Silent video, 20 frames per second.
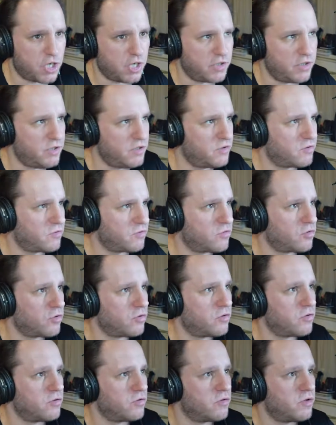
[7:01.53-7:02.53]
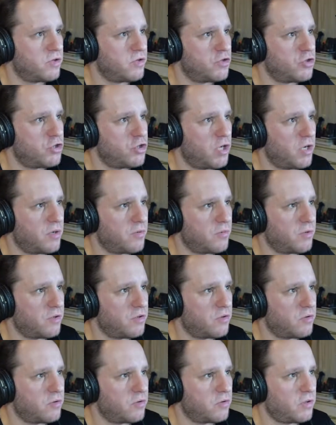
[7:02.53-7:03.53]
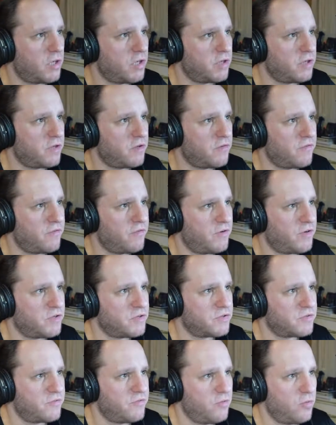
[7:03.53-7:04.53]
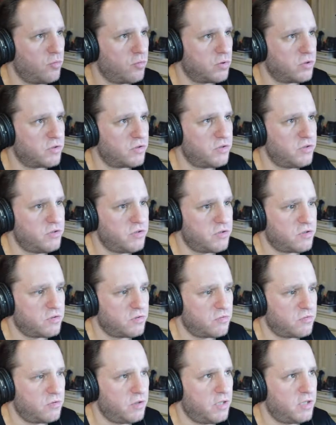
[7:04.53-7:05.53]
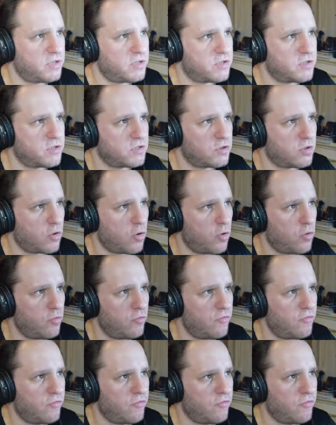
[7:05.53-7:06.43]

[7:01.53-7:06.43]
I need to turn the generator on. I can fast forward this. Let's go